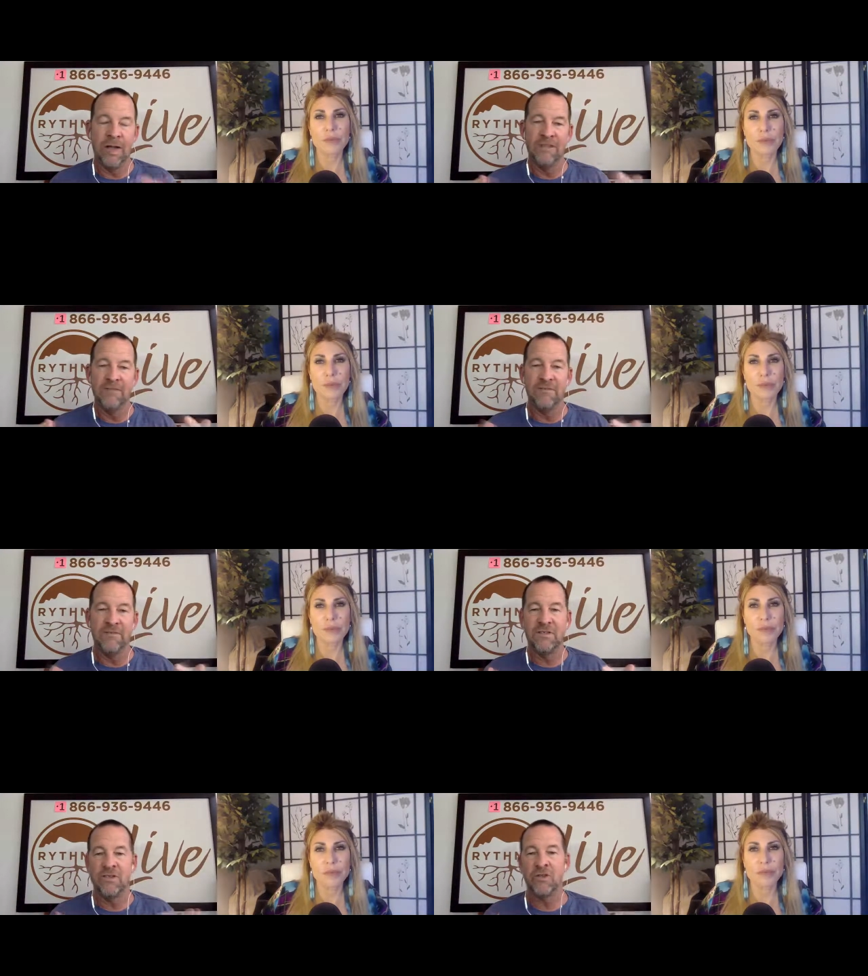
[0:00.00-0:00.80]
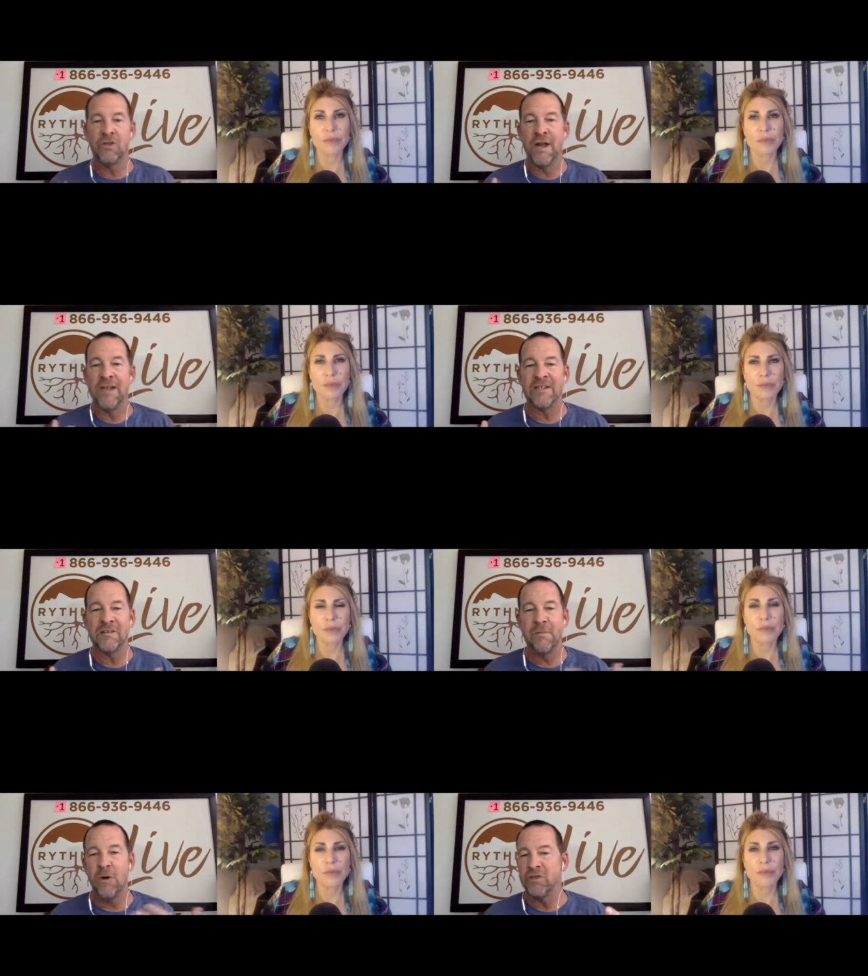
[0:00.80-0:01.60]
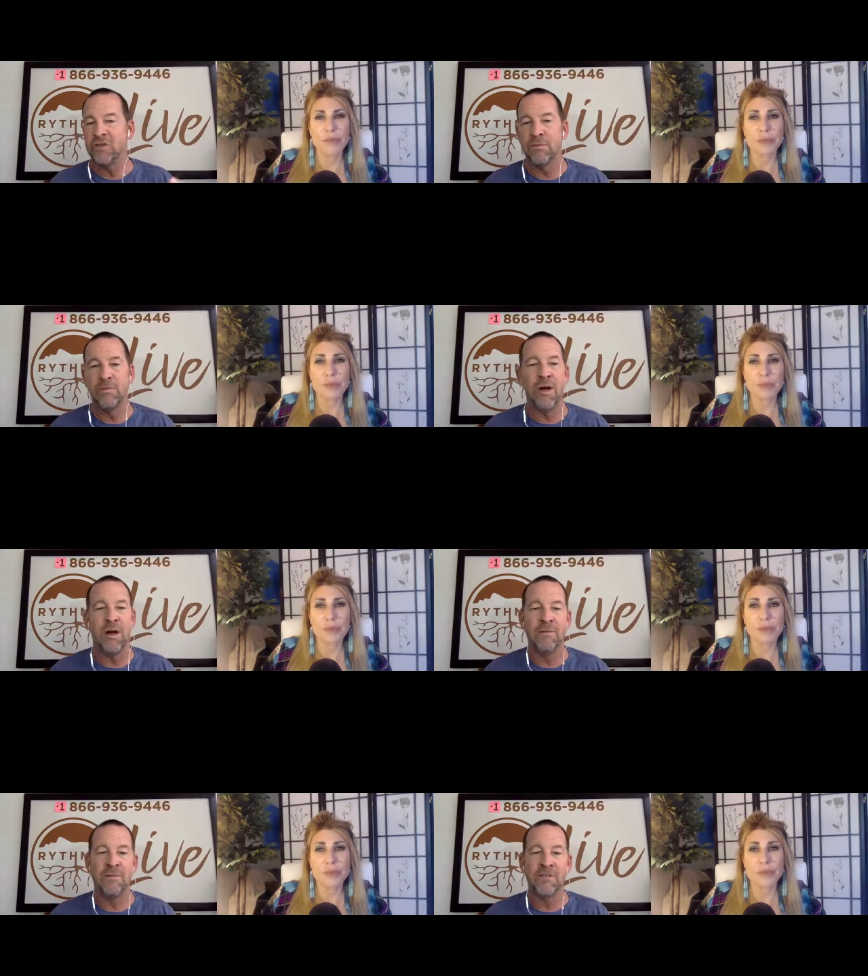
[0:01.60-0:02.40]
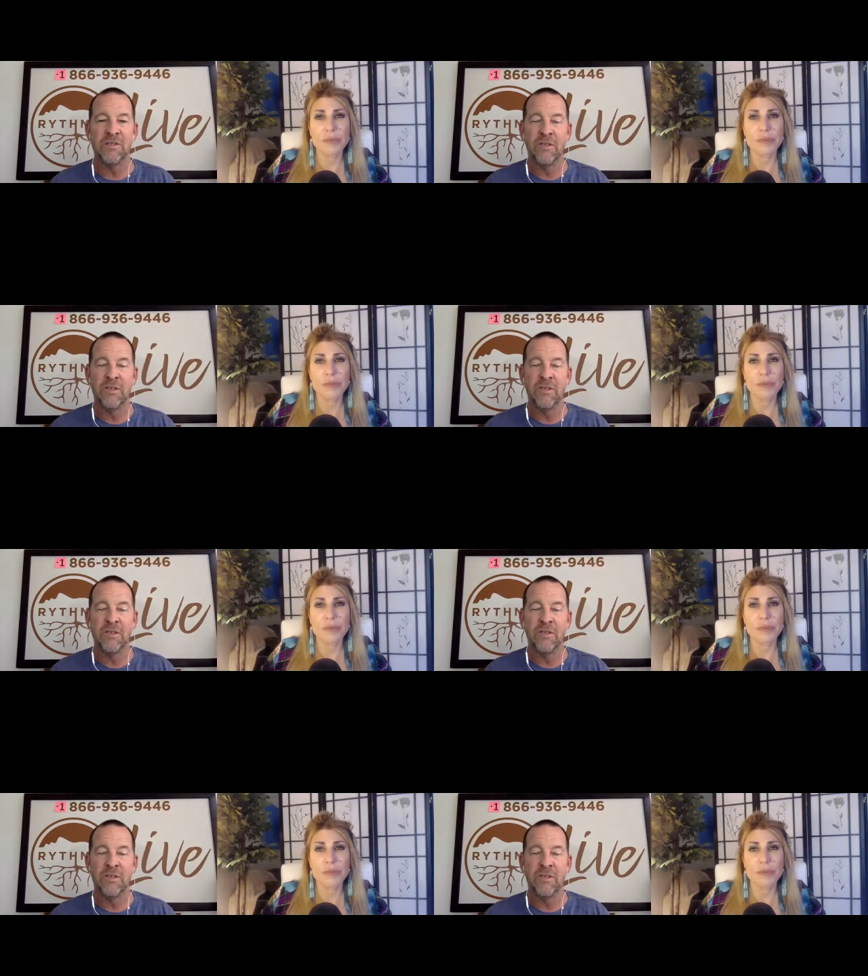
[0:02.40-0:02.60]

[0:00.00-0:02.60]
Speaker 1: of distress, emotional problems.